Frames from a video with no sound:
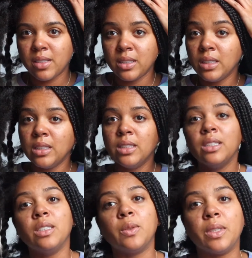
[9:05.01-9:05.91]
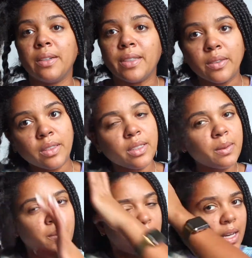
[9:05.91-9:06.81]
2.5 hours.
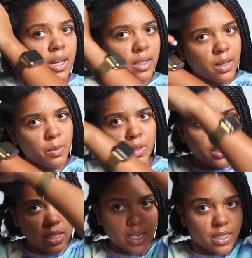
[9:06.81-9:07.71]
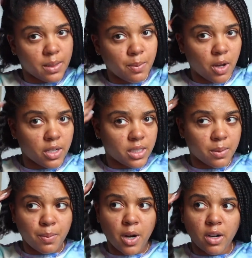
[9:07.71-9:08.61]
I will say that I did pause to
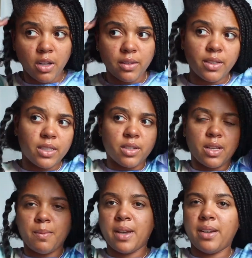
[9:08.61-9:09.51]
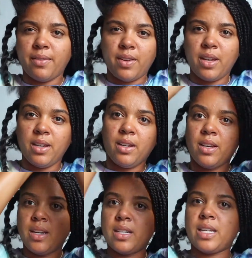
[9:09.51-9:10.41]
part all of this, so that might have
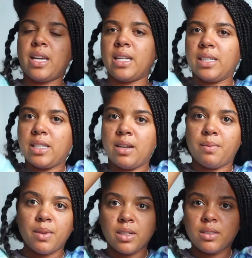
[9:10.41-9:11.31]
taken some